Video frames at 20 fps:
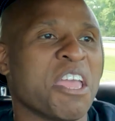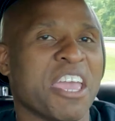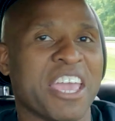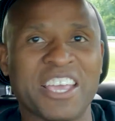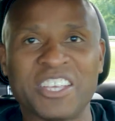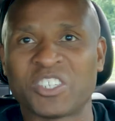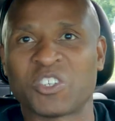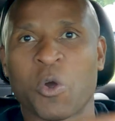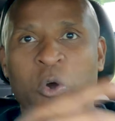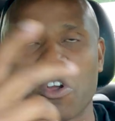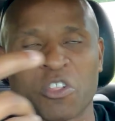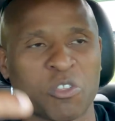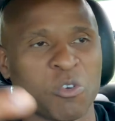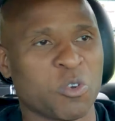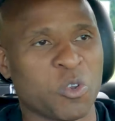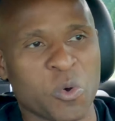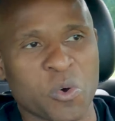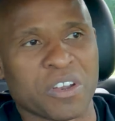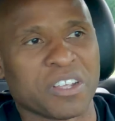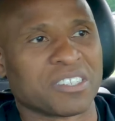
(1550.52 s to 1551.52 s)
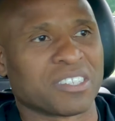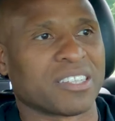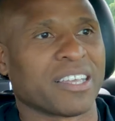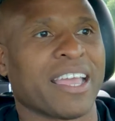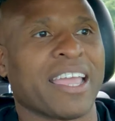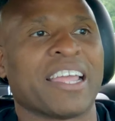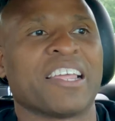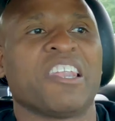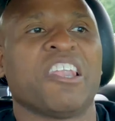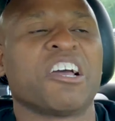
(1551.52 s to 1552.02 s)
he's going through doing his
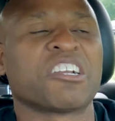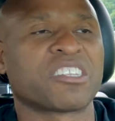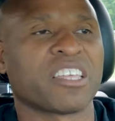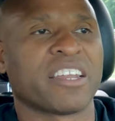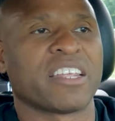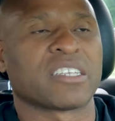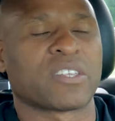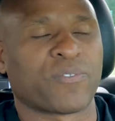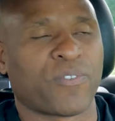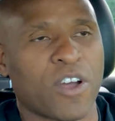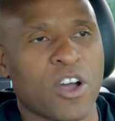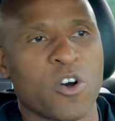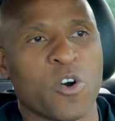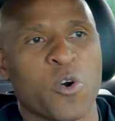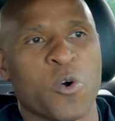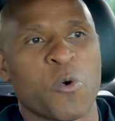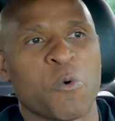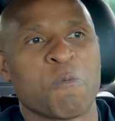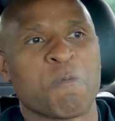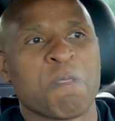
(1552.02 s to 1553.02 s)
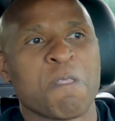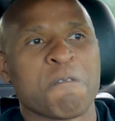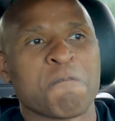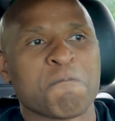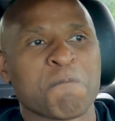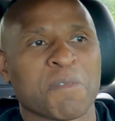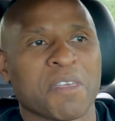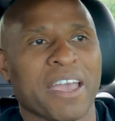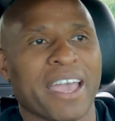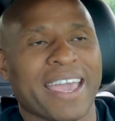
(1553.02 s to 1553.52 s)
thing, looked at his phone,
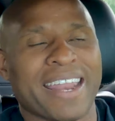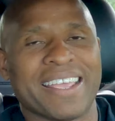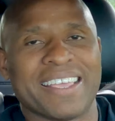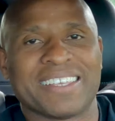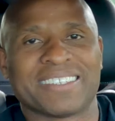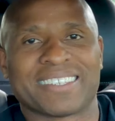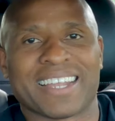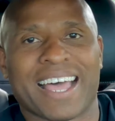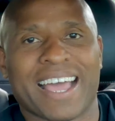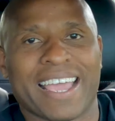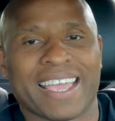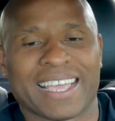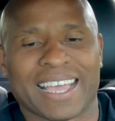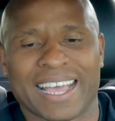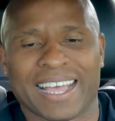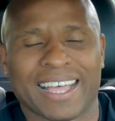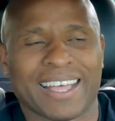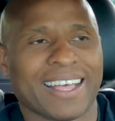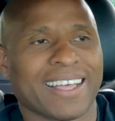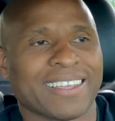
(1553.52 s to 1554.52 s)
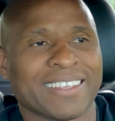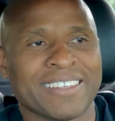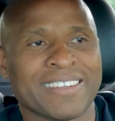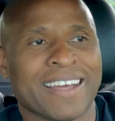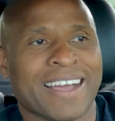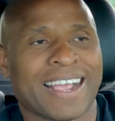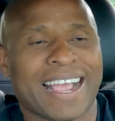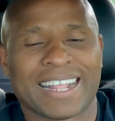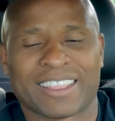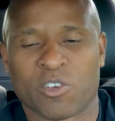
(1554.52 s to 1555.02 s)
and he's like, you
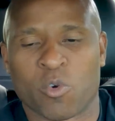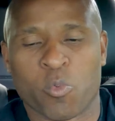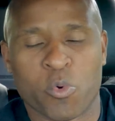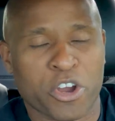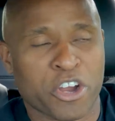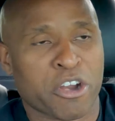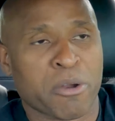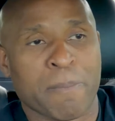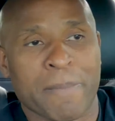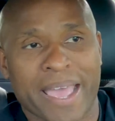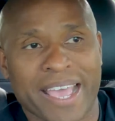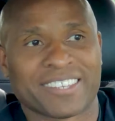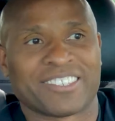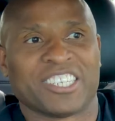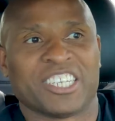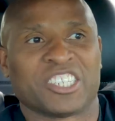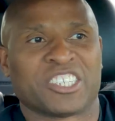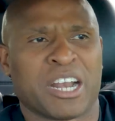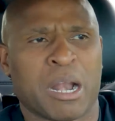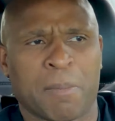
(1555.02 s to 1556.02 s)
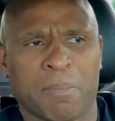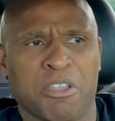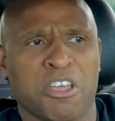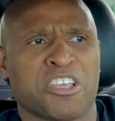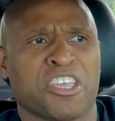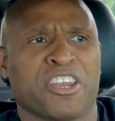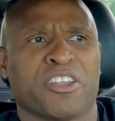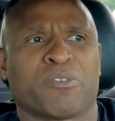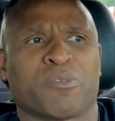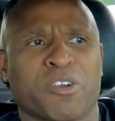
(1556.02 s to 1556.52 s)
know, I got the weird message, and I'm
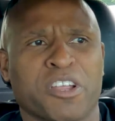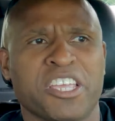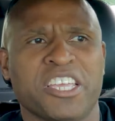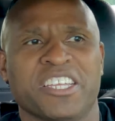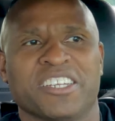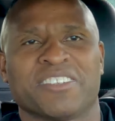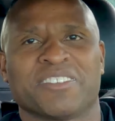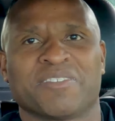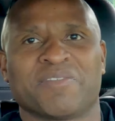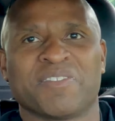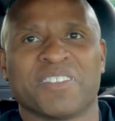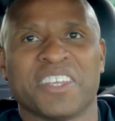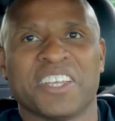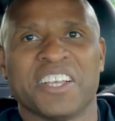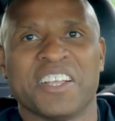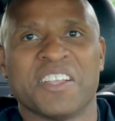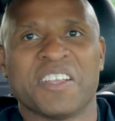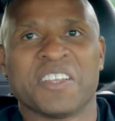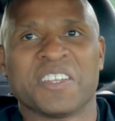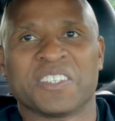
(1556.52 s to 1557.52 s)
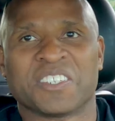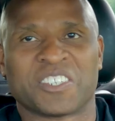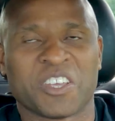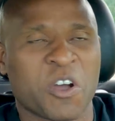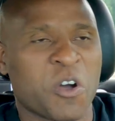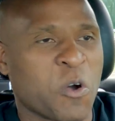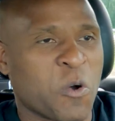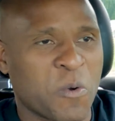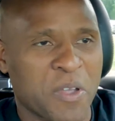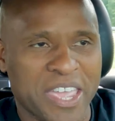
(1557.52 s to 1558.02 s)
looking and reading.
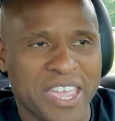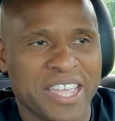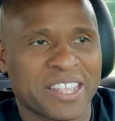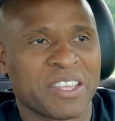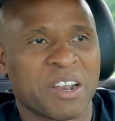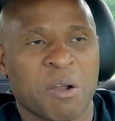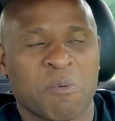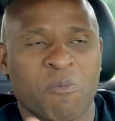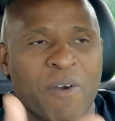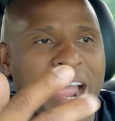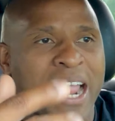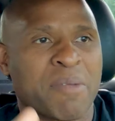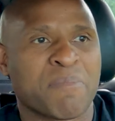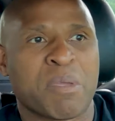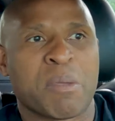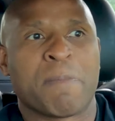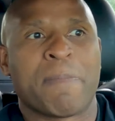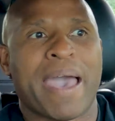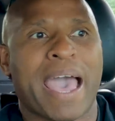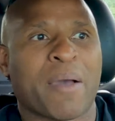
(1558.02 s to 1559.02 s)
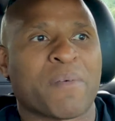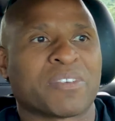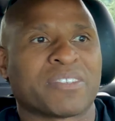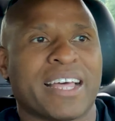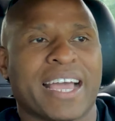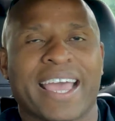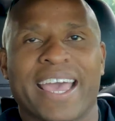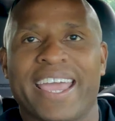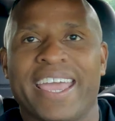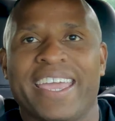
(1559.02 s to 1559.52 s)
So he ended up writing me back, was
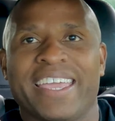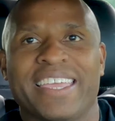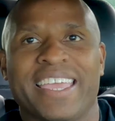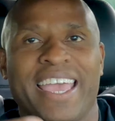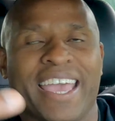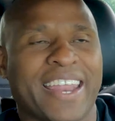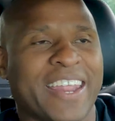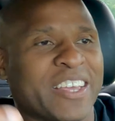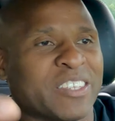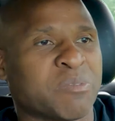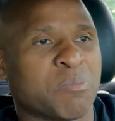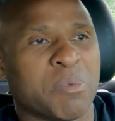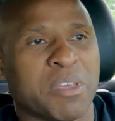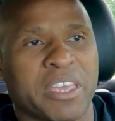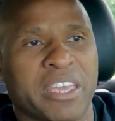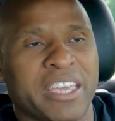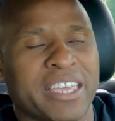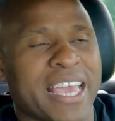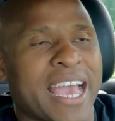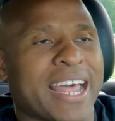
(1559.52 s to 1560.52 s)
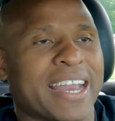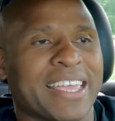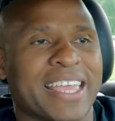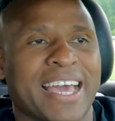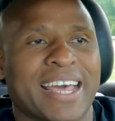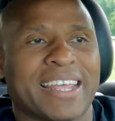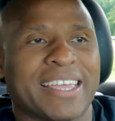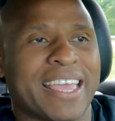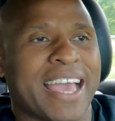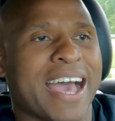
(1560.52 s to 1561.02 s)
like, hey, yeah, that's me, yada
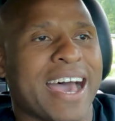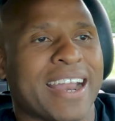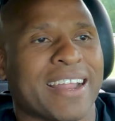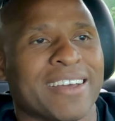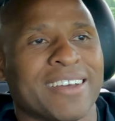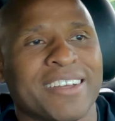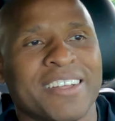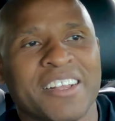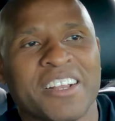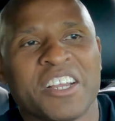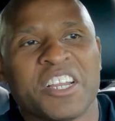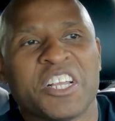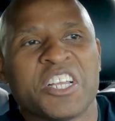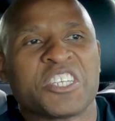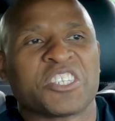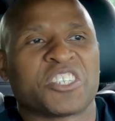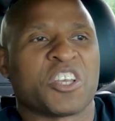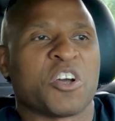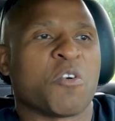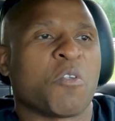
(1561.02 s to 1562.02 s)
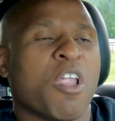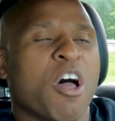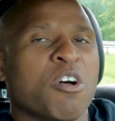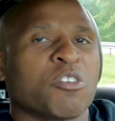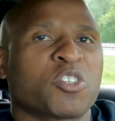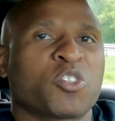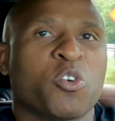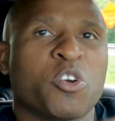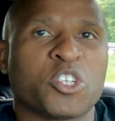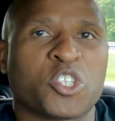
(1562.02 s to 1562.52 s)
yada yada. So
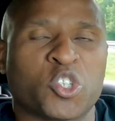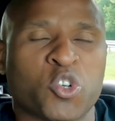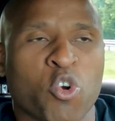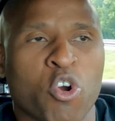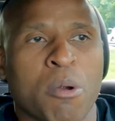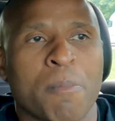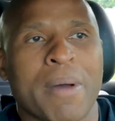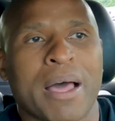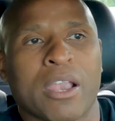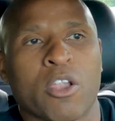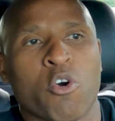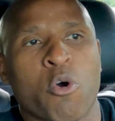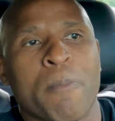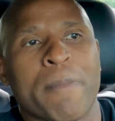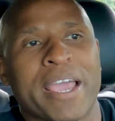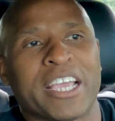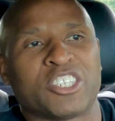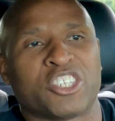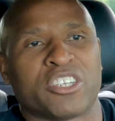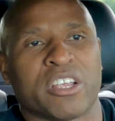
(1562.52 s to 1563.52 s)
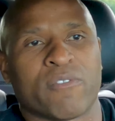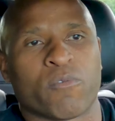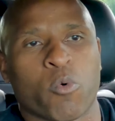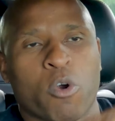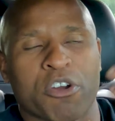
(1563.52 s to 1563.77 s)
long story short, my little makeshift